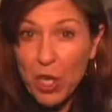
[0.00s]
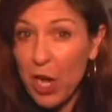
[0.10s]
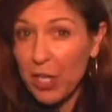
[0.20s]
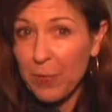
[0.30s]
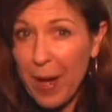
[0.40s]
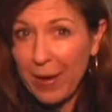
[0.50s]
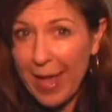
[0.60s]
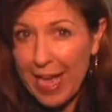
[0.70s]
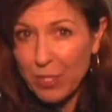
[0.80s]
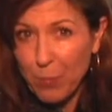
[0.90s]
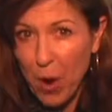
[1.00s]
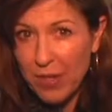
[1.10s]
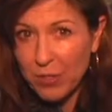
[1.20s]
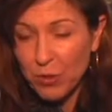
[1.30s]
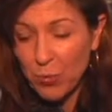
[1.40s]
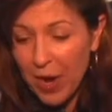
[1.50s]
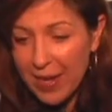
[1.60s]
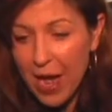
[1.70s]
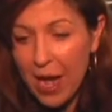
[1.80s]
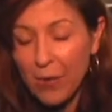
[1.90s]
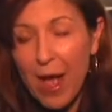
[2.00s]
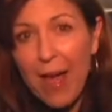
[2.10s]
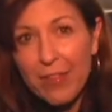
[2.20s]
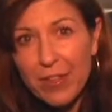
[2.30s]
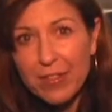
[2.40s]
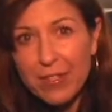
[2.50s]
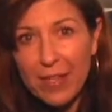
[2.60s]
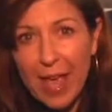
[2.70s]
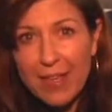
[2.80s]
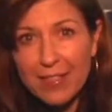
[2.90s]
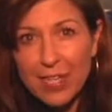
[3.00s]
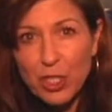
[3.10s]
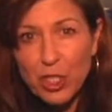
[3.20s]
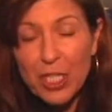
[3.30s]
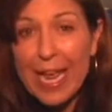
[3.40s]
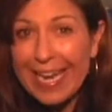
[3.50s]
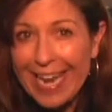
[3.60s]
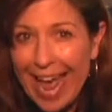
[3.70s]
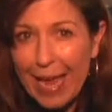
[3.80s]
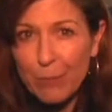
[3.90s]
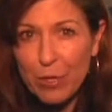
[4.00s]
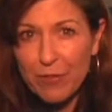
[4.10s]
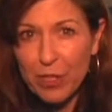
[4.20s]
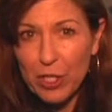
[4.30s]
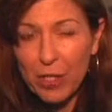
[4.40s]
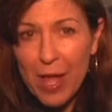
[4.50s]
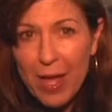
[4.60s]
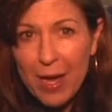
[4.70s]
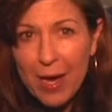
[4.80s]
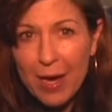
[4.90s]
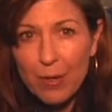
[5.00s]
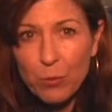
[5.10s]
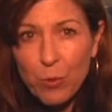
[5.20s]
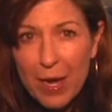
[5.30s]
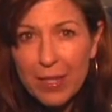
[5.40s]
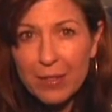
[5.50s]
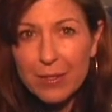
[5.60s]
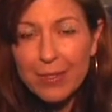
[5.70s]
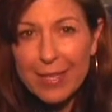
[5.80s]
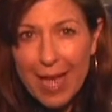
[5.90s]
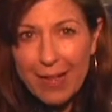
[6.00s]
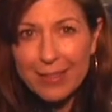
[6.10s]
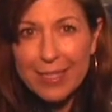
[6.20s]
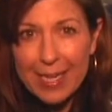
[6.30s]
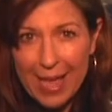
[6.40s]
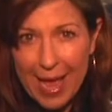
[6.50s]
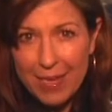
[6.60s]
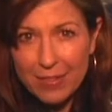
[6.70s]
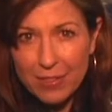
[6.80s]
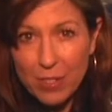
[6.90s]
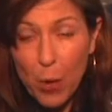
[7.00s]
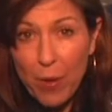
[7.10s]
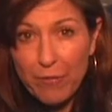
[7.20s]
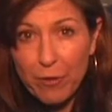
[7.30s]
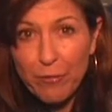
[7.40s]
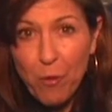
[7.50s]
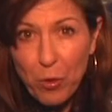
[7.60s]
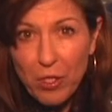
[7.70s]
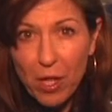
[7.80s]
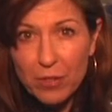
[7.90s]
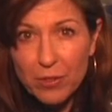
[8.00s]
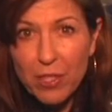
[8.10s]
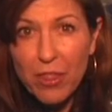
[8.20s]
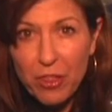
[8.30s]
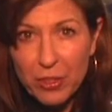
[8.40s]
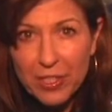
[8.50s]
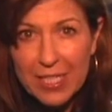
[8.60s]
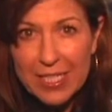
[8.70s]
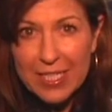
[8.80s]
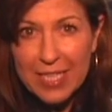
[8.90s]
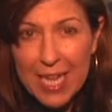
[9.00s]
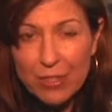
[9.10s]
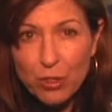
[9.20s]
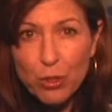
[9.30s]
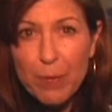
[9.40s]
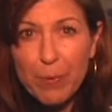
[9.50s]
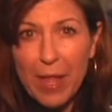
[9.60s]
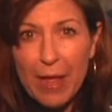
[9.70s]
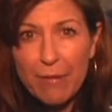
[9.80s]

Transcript: talking about gas prices right now at this gas station in Emeryville. A regular gallon of gas is going for $4.13. AAA